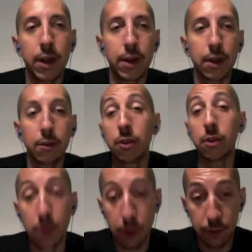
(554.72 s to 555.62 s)
like,
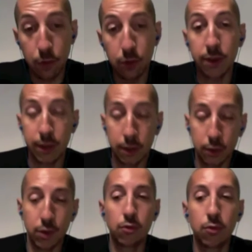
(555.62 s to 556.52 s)
if you were going to say the
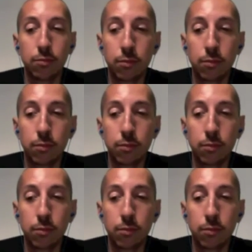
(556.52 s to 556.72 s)
green room.